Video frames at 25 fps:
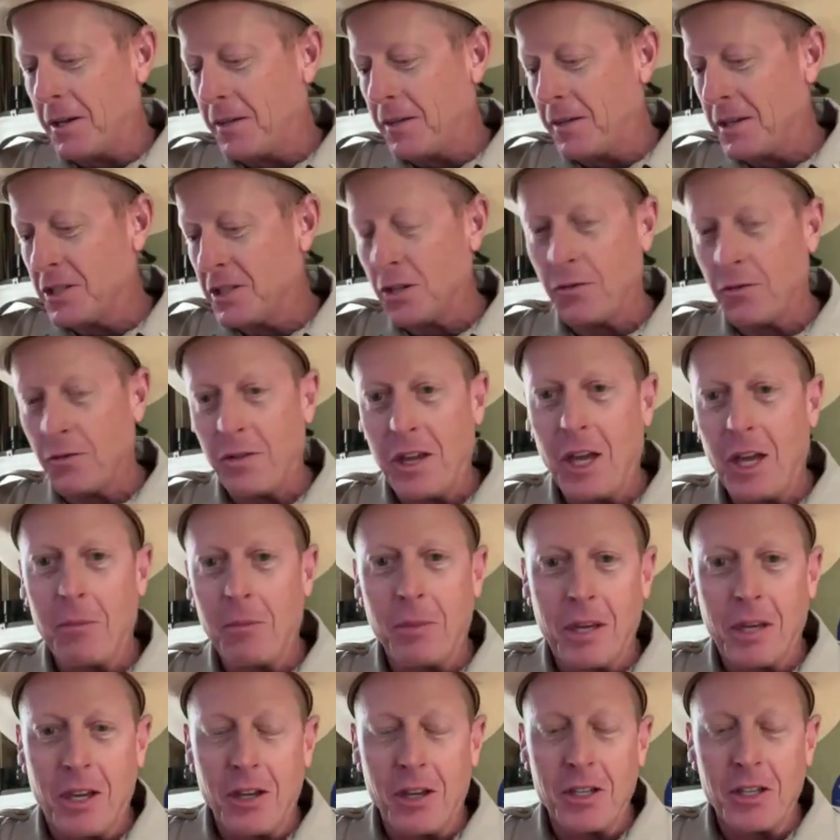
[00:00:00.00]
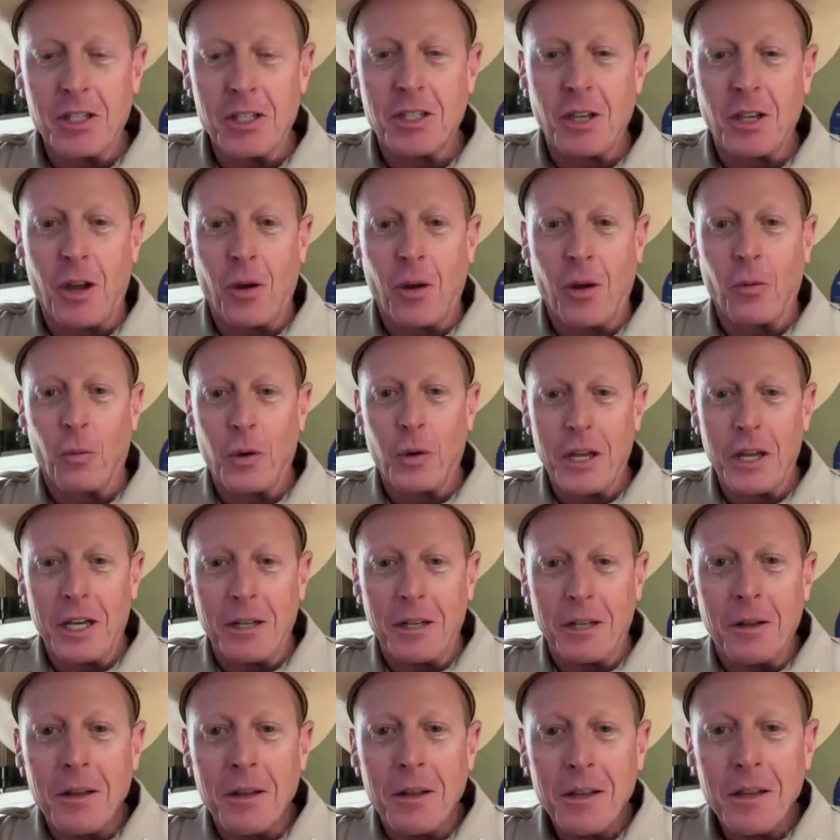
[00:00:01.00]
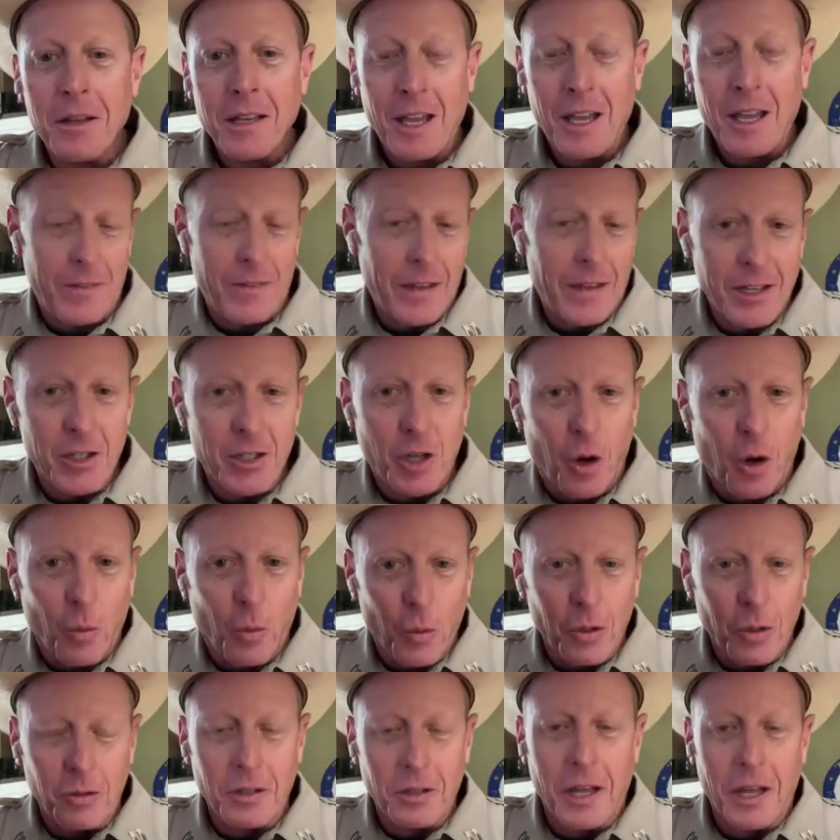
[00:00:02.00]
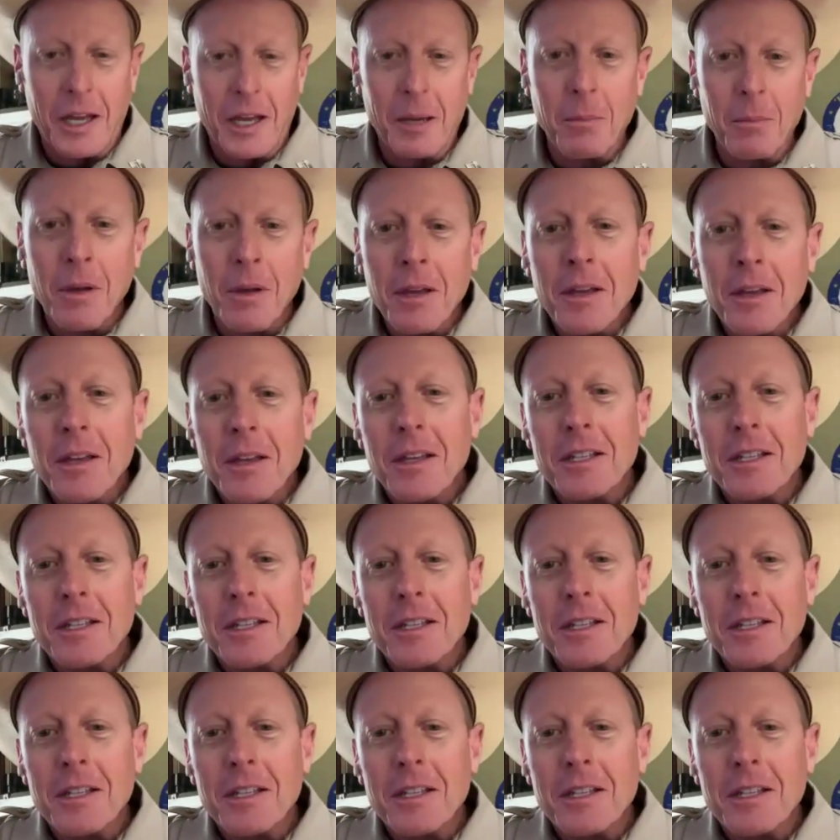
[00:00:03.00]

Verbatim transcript: this event because uh, ren if that is her real name